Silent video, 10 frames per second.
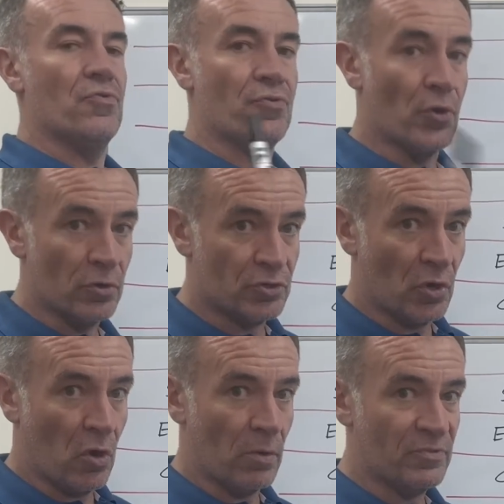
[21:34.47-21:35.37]
their
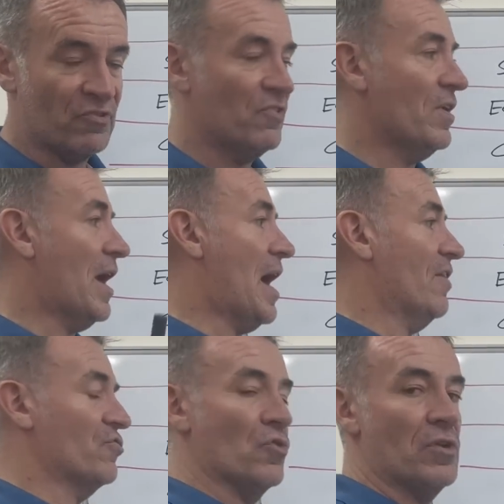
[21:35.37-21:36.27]
jobs
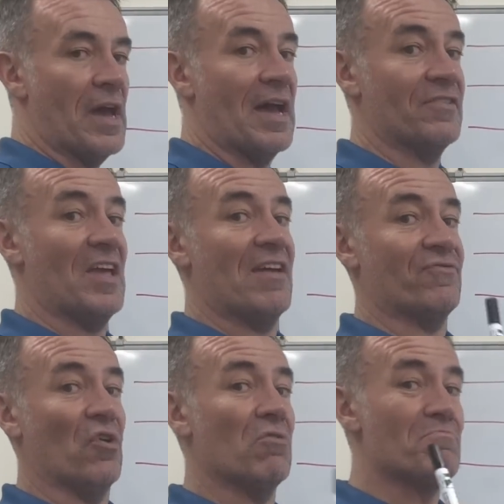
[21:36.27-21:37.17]
as good as, if
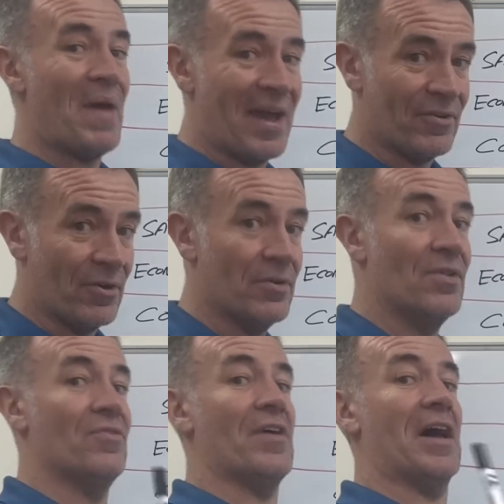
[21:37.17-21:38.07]
not better
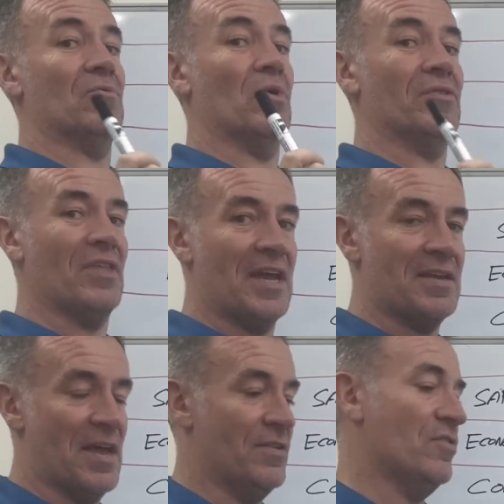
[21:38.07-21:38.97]
than what they
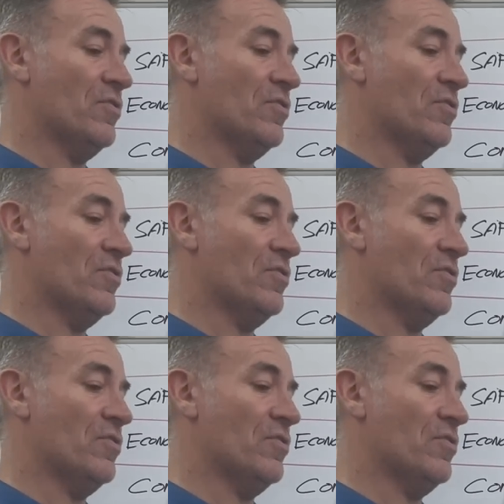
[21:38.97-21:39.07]
did.